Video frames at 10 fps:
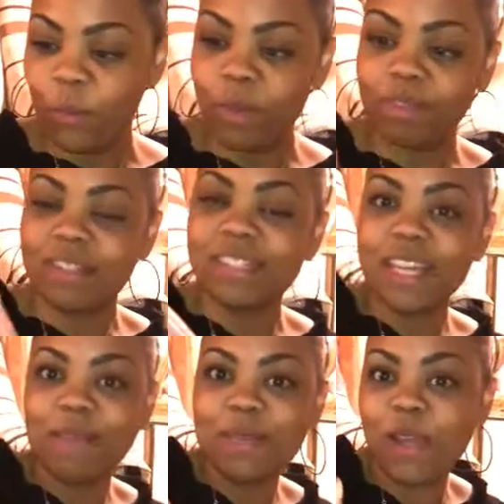with the
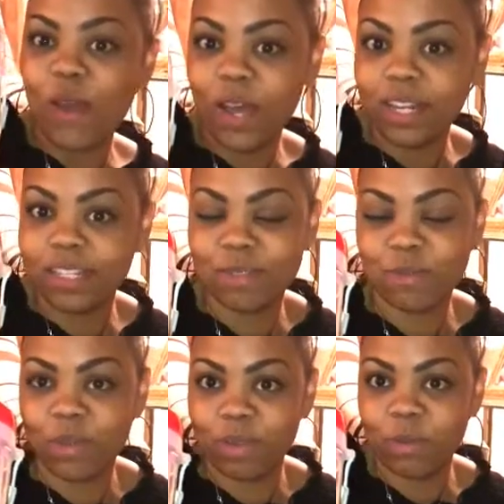teeny on it.
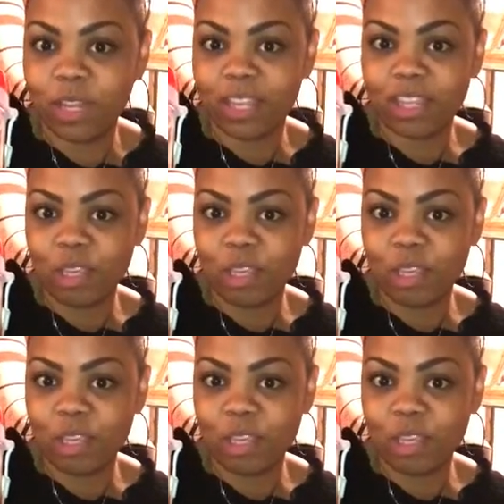It's really, really